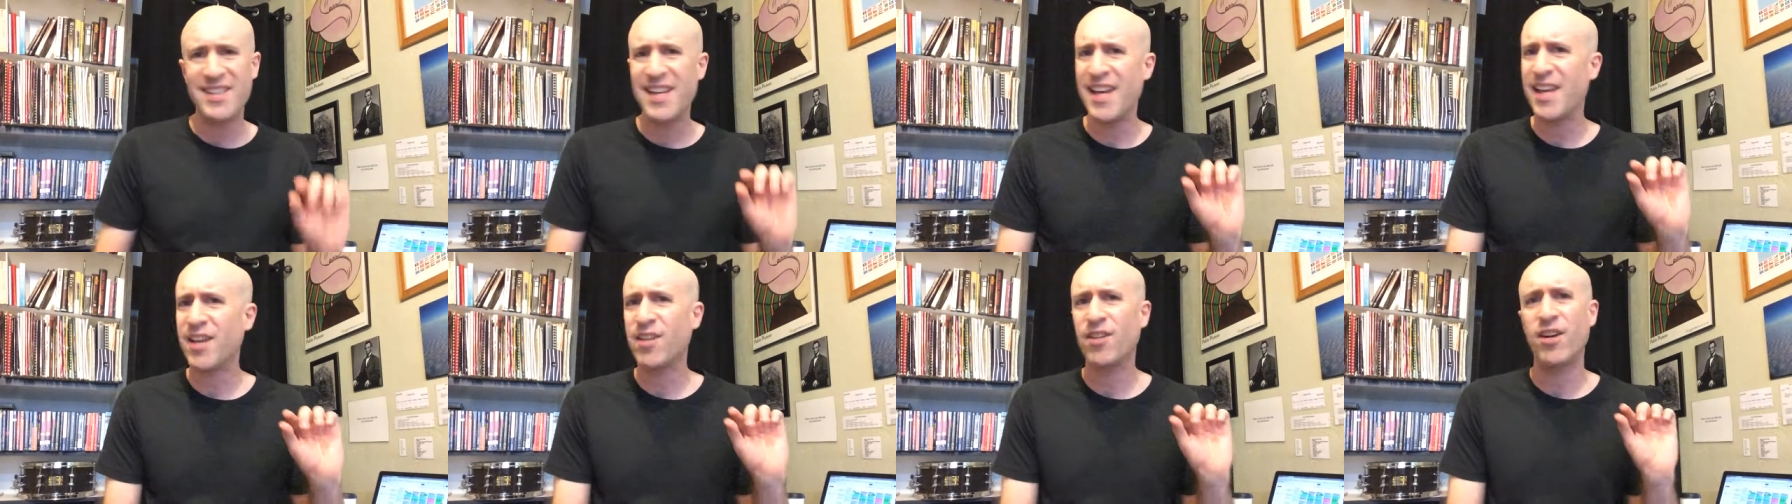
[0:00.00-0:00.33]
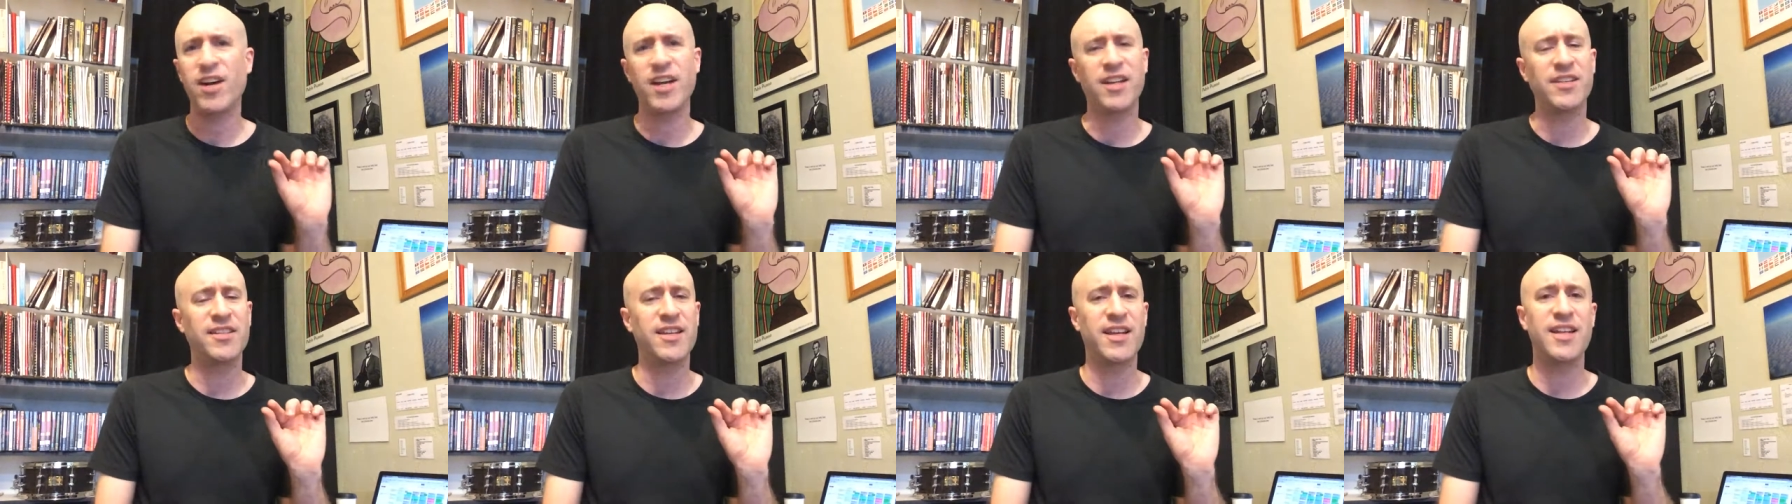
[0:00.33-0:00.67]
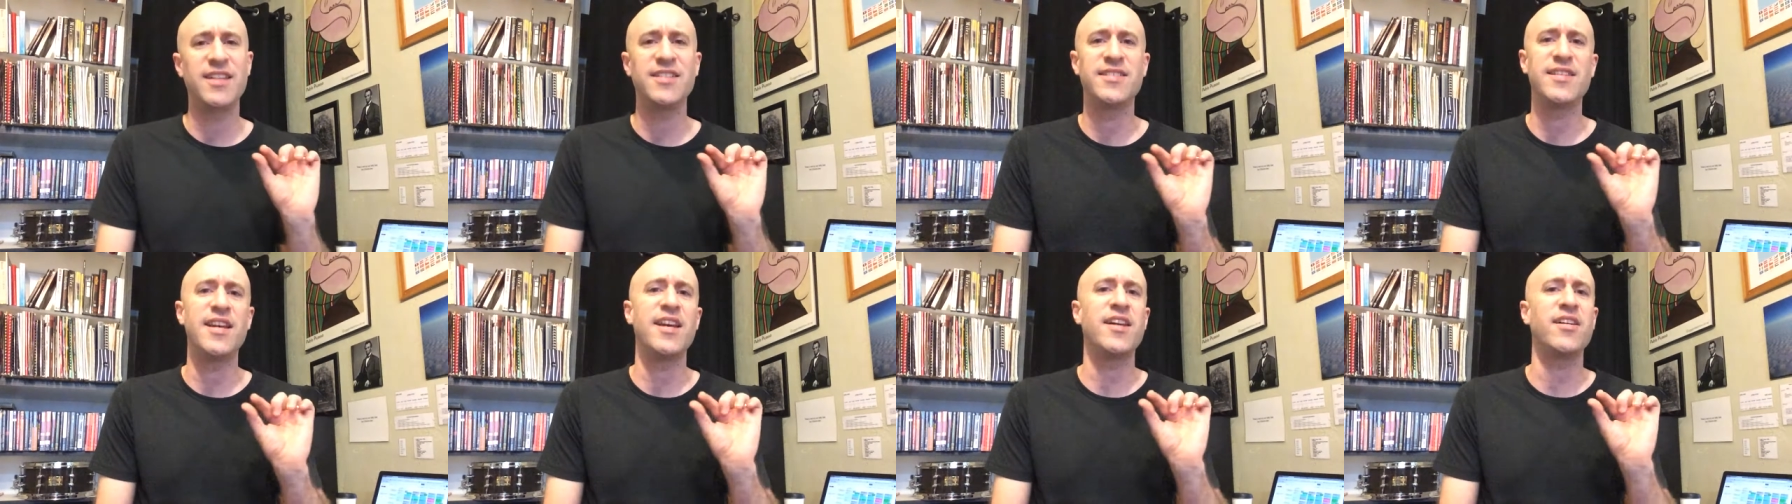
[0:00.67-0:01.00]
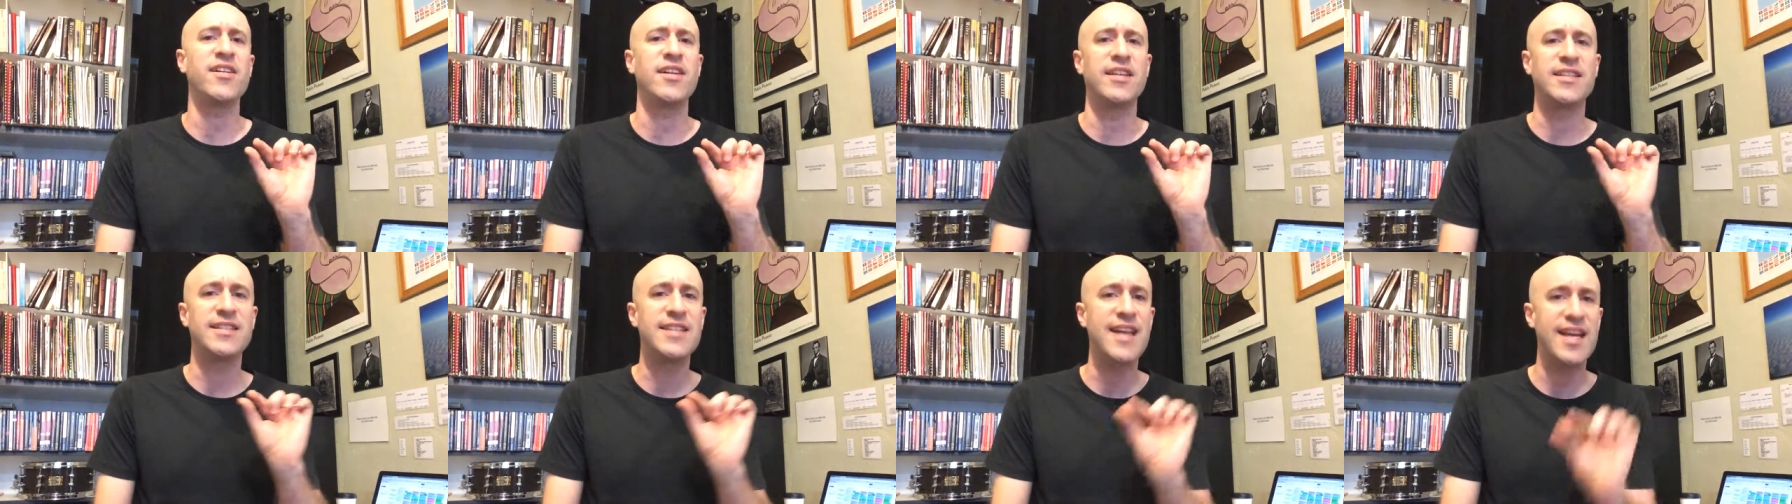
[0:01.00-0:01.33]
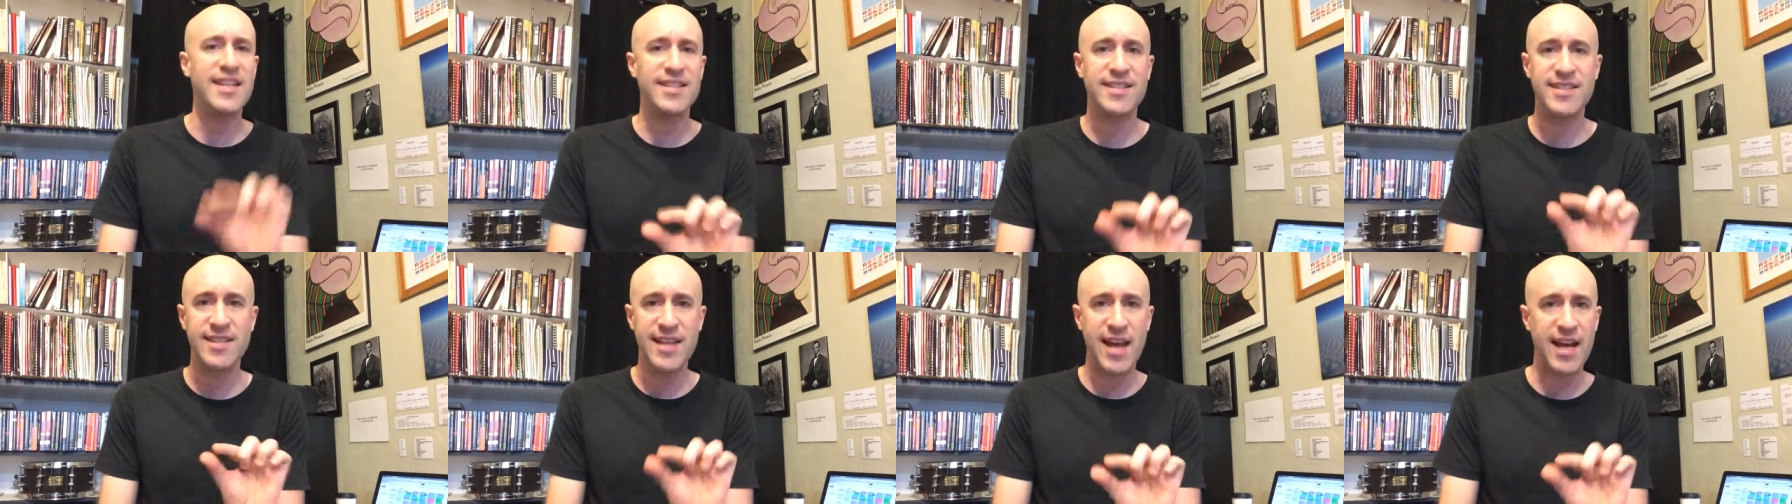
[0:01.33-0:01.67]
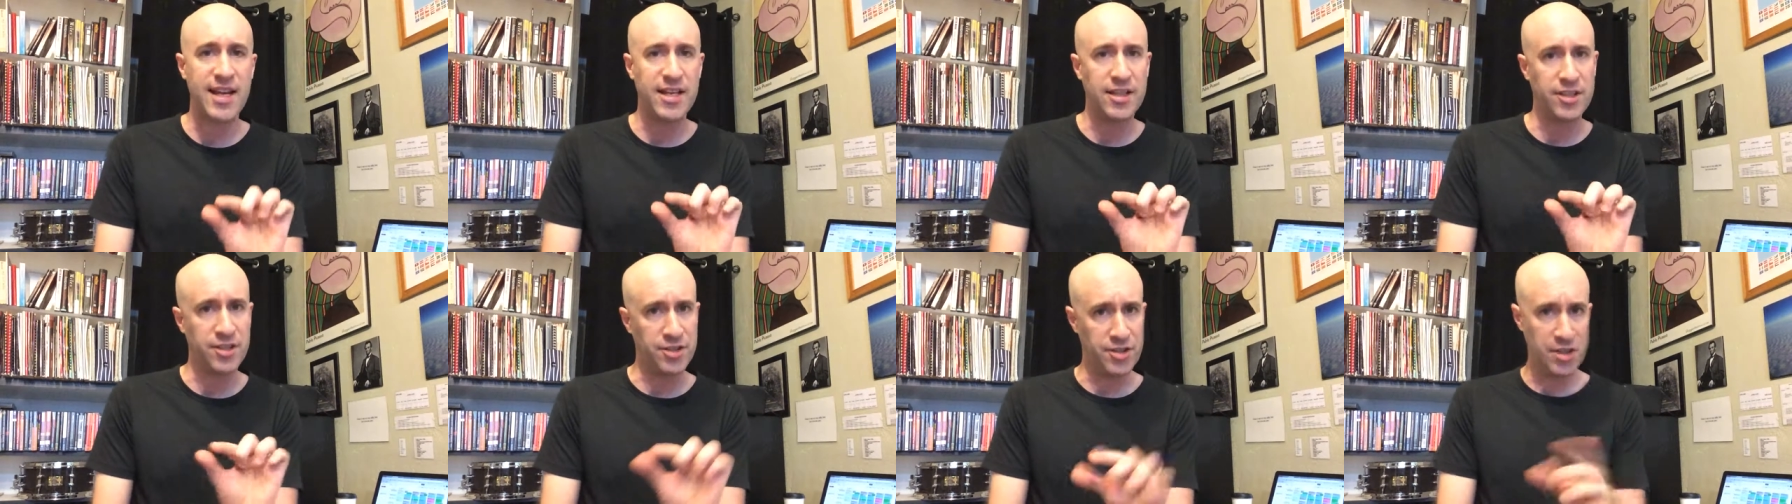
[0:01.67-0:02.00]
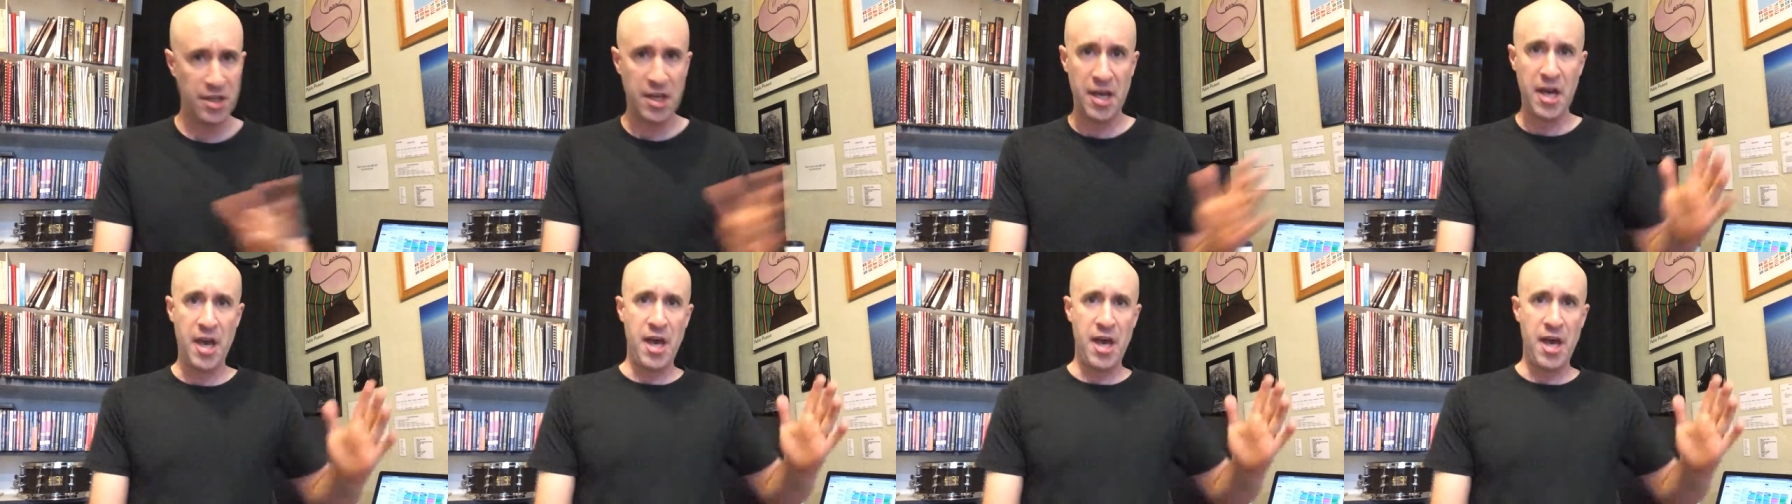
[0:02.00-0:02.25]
take like that can take like 10 seconds,